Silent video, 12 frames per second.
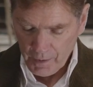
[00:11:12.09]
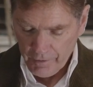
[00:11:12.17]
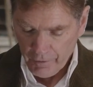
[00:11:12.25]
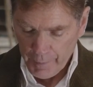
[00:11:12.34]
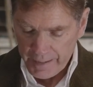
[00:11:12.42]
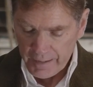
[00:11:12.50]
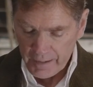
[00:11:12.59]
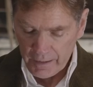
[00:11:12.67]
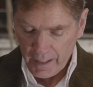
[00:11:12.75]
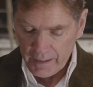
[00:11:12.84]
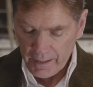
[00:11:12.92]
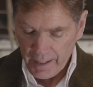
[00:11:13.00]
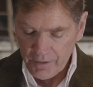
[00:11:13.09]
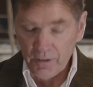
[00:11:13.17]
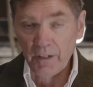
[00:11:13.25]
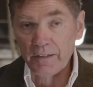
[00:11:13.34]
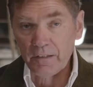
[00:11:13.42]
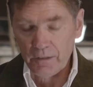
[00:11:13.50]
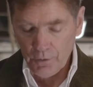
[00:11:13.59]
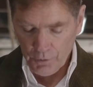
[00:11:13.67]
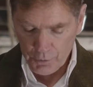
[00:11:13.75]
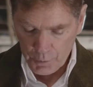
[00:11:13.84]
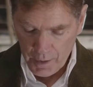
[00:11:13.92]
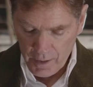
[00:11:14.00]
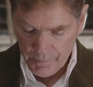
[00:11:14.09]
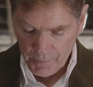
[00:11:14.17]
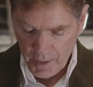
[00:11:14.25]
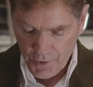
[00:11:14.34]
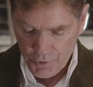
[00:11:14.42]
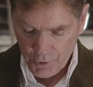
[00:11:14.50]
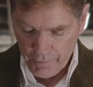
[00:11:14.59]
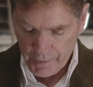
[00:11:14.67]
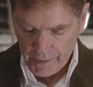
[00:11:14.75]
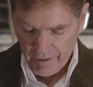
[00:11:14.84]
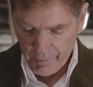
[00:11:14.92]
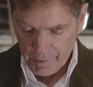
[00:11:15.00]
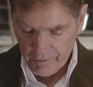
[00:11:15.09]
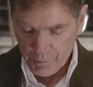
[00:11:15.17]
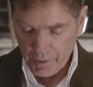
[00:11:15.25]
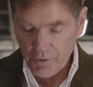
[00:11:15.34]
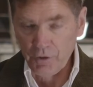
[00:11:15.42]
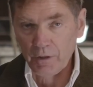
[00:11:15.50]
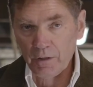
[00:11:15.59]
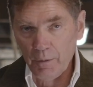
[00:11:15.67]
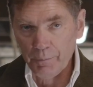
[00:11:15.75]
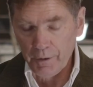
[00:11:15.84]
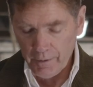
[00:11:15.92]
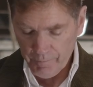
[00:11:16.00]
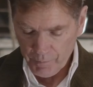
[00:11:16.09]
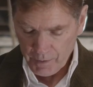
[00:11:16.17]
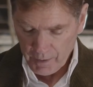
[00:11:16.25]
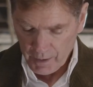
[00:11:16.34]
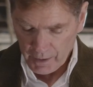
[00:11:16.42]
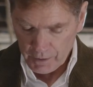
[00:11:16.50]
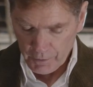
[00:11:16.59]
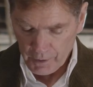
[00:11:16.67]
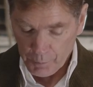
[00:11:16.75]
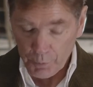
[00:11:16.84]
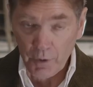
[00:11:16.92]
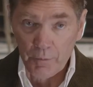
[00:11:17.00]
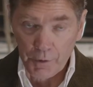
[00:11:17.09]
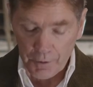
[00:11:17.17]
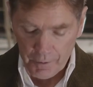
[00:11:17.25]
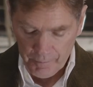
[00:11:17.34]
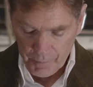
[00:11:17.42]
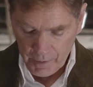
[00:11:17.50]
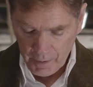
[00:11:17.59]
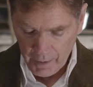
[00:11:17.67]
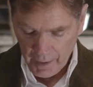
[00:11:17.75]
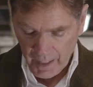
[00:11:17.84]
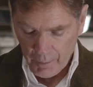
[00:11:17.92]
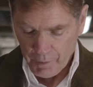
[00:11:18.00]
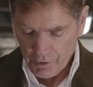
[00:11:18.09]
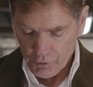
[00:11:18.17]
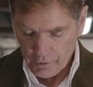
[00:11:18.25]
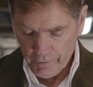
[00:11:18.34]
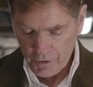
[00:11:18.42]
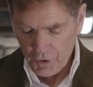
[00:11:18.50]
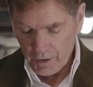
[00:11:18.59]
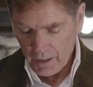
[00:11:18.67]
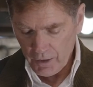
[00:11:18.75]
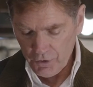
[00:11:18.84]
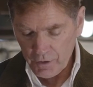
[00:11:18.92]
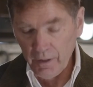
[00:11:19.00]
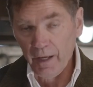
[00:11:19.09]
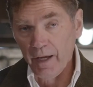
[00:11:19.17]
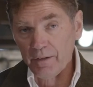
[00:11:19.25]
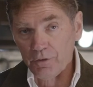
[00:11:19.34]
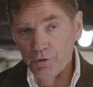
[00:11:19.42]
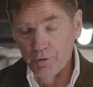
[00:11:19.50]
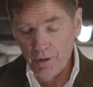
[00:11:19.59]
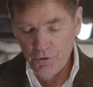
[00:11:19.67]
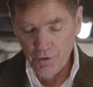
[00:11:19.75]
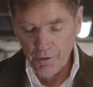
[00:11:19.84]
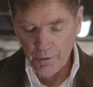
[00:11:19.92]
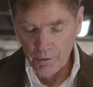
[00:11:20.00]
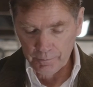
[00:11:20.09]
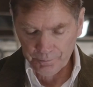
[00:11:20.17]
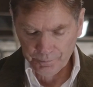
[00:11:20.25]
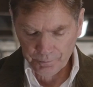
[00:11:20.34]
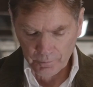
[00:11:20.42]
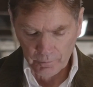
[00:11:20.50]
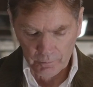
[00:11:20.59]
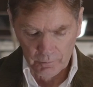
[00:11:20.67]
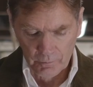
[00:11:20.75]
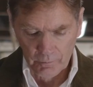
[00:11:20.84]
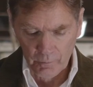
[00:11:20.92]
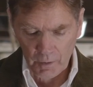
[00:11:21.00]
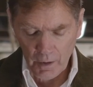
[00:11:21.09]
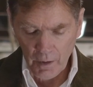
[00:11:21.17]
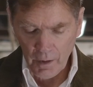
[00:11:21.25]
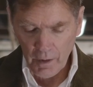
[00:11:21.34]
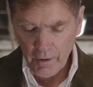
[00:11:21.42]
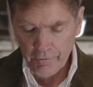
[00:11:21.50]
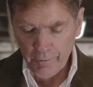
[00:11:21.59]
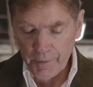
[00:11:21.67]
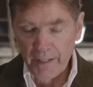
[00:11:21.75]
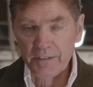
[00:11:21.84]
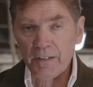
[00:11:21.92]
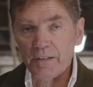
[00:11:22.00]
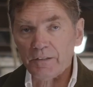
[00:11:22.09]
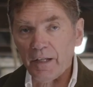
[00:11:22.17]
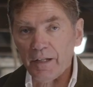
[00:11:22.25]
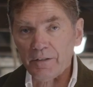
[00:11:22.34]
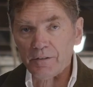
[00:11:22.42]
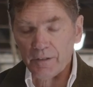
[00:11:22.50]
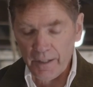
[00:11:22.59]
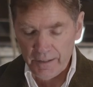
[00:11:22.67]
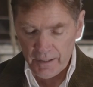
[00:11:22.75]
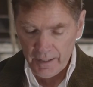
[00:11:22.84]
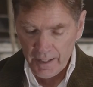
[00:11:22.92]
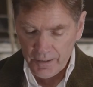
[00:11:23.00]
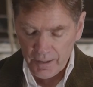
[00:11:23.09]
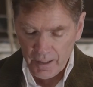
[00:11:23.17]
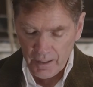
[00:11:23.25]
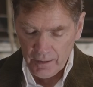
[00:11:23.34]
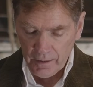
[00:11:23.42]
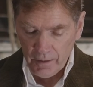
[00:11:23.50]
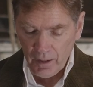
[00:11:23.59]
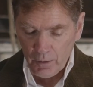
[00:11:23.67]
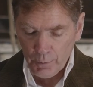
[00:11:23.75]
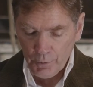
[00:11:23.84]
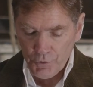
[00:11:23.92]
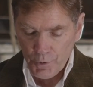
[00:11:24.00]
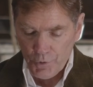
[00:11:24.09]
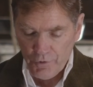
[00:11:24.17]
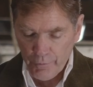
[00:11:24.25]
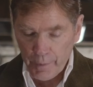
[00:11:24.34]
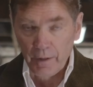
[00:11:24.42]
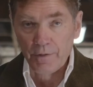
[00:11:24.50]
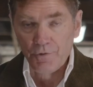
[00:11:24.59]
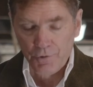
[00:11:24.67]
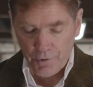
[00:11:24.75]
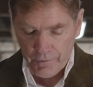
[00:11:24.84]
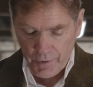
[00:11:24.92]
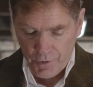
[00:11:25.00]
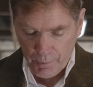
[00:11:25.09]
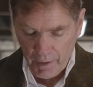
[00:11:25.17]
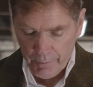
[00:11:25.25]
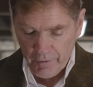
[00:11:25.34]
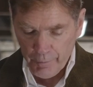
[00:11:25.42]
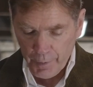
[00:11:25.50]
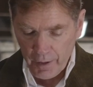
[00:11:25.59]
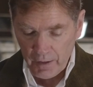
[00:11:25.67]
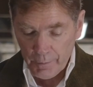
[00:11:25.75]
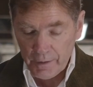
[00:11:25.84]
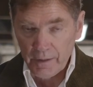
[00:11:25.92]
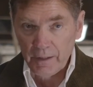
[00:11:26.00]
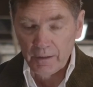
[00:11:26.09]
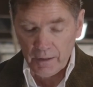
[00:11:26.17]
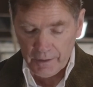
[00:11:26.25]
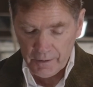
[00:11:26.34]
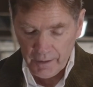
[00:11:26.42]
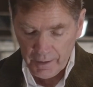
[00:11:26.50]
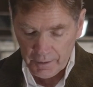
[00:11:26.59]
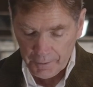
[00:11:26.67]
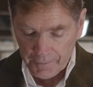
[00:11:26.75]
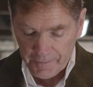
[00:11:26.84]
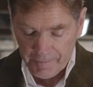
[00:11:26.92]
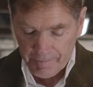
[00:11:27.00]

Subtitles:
From 1898 to 1903, he served the government of British Columbia, including Premier and Minister of Education and Attorney General. From 1910 to 1918, the Honorable Joseph Martin served as a Member of Parliament in London, England.